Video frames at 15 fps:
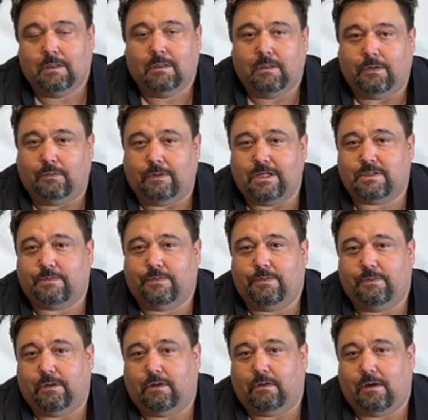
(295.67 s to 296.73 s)
The rest were
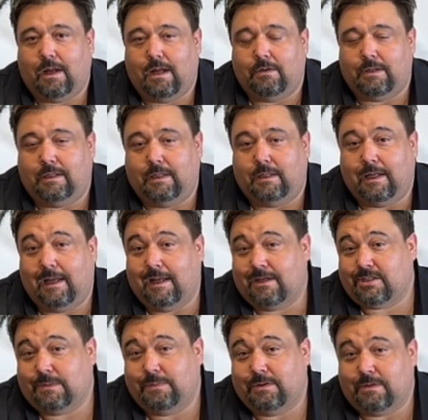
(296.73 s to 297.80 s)
through the ground, and then they
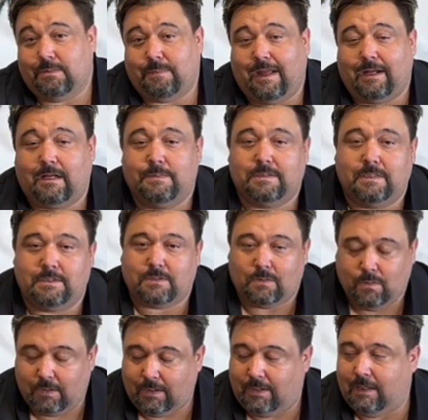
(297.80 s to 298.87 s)
actually put their backups in,
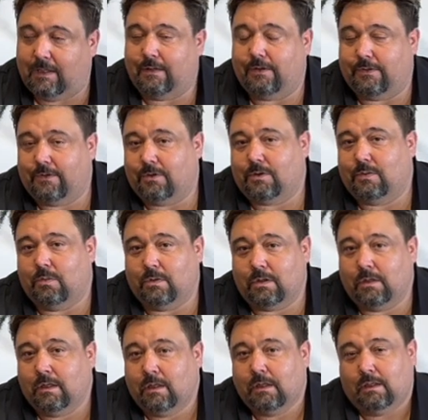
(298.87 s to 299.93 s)
scored again in the third
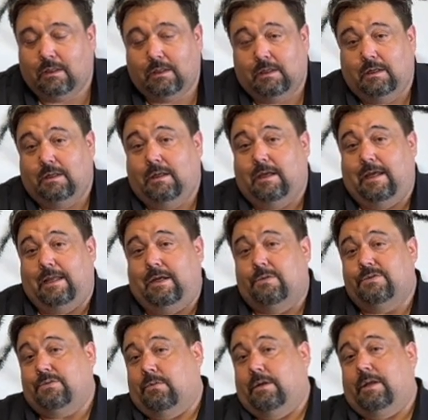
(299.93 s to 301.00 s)
quarter. and it
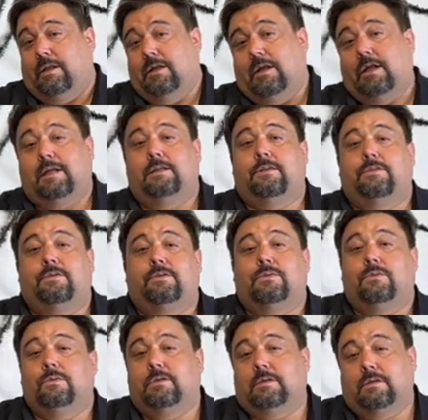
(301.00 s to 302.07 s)
was running clock in the third
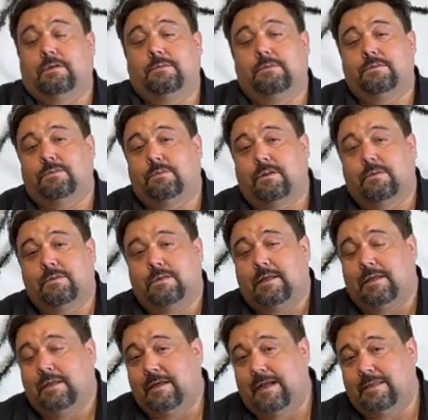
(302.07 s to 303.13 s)
quarter. It was one of those
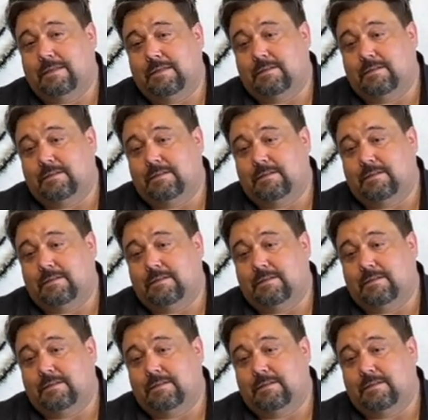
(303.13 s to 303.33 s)
kind of nights at